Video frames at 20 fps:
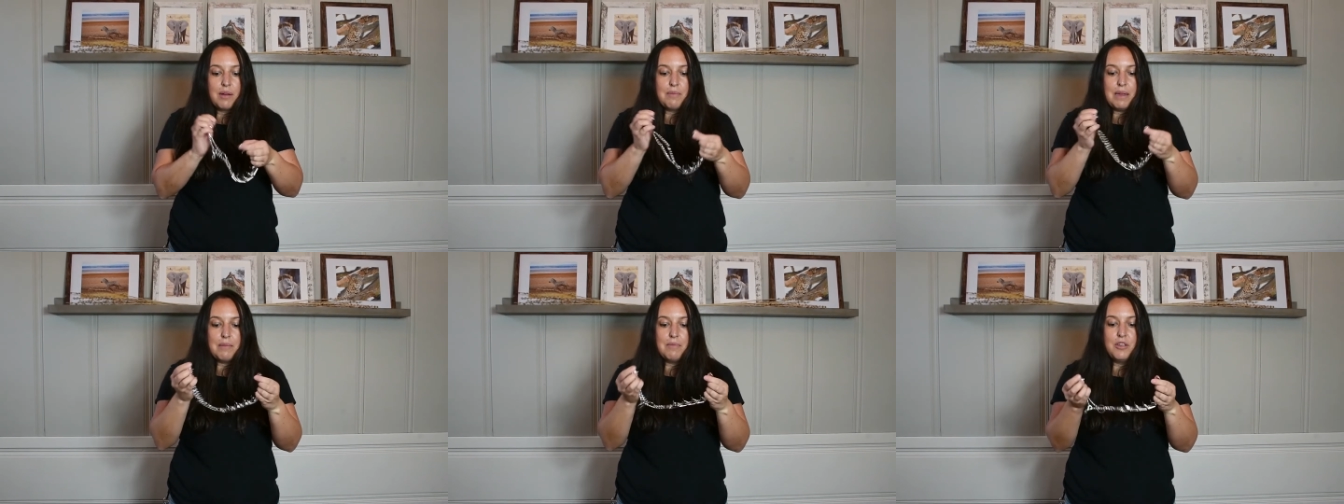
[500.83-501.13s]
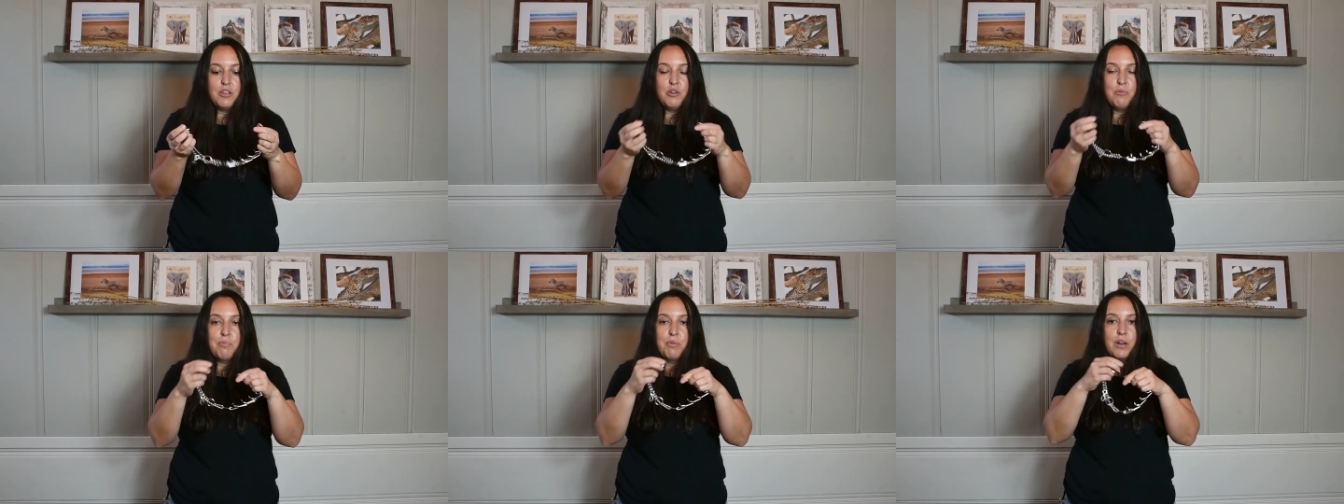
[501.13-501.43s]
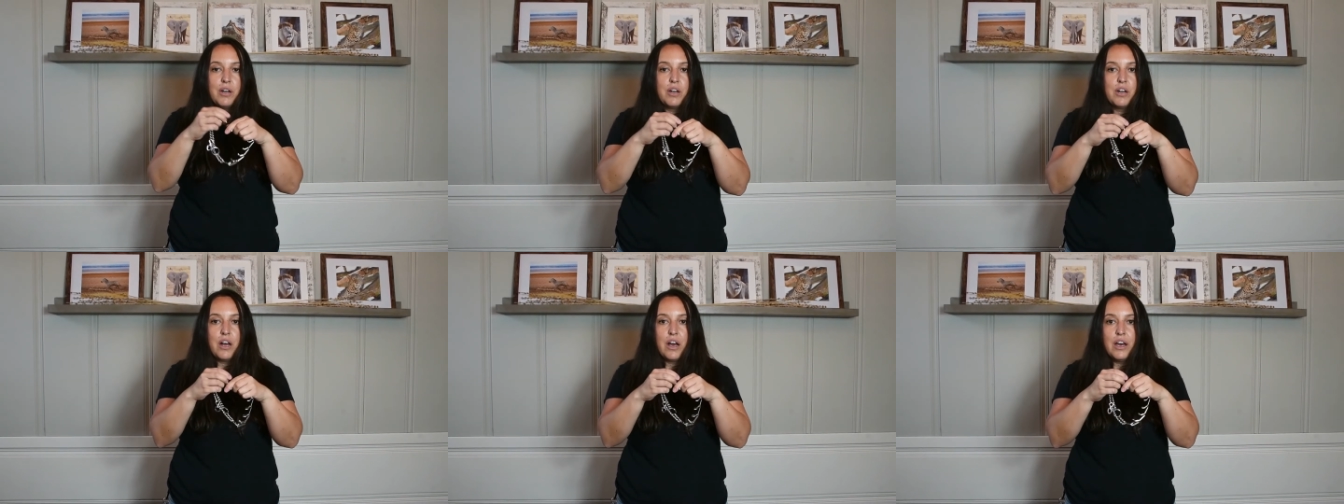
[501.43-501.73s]
Maybe you put
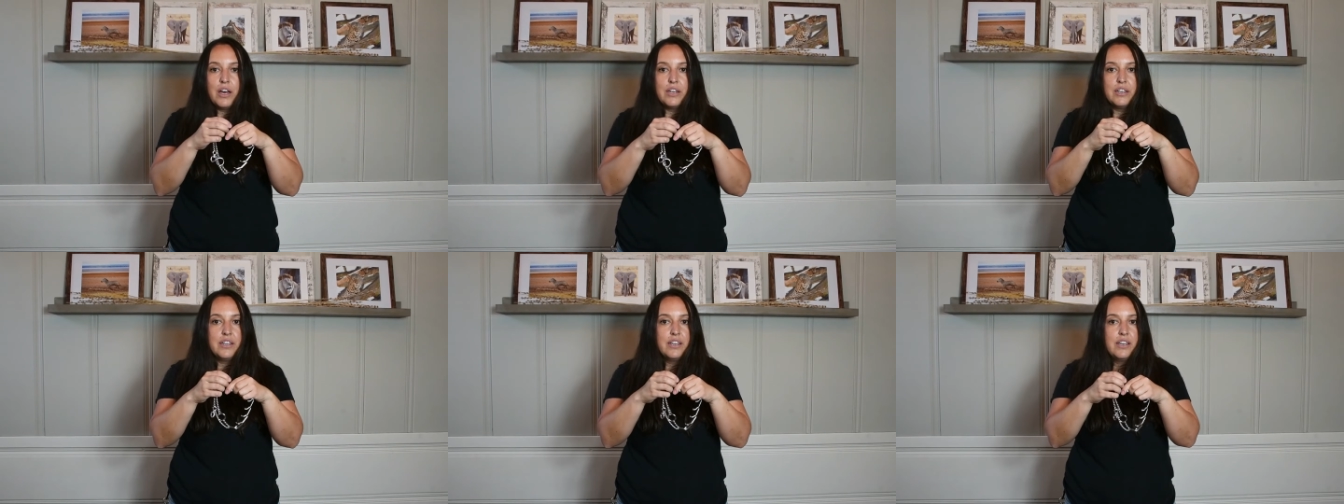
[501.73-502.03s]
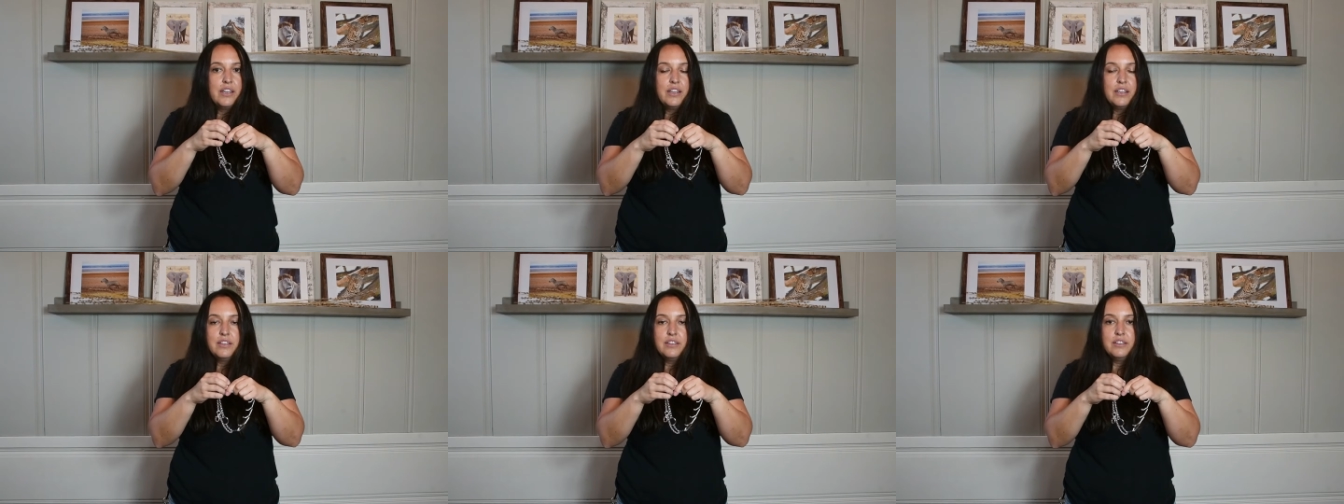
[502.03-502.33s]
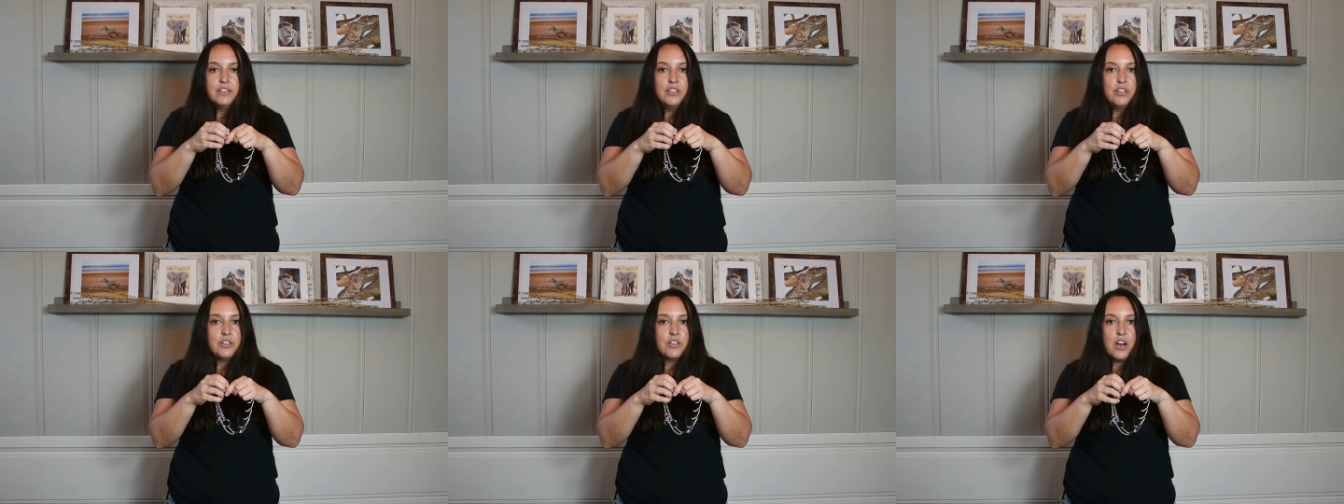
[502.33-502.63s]
it on
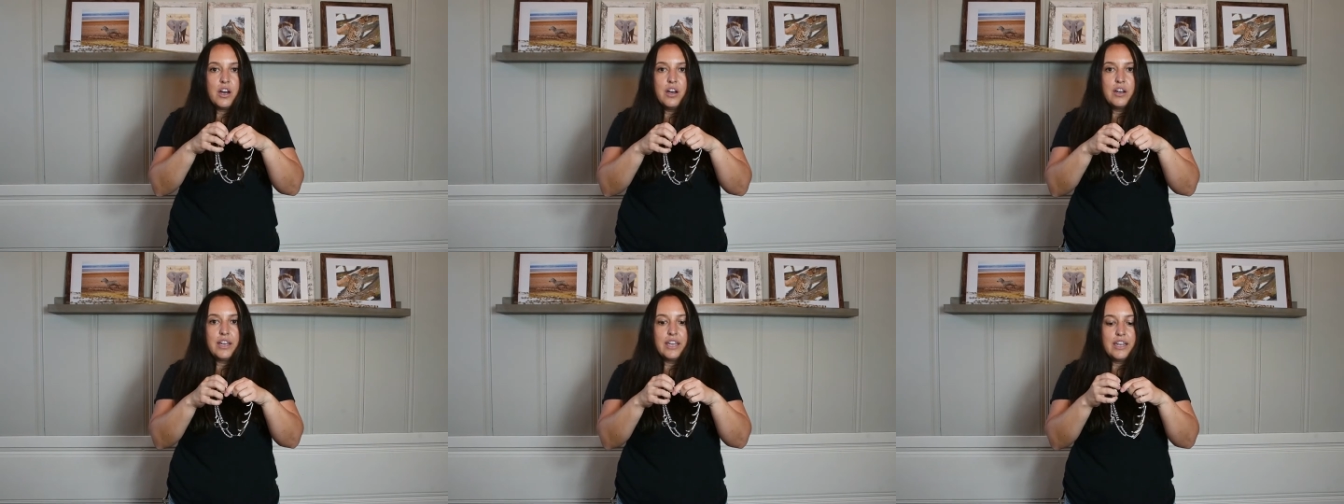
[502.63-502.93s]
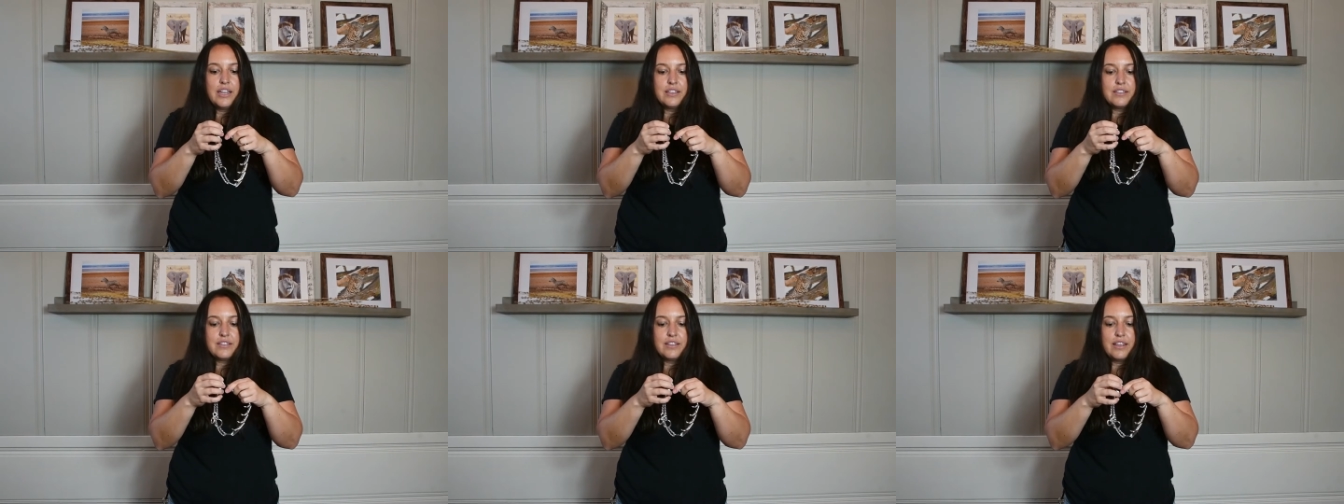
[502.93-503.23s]
your dog and it's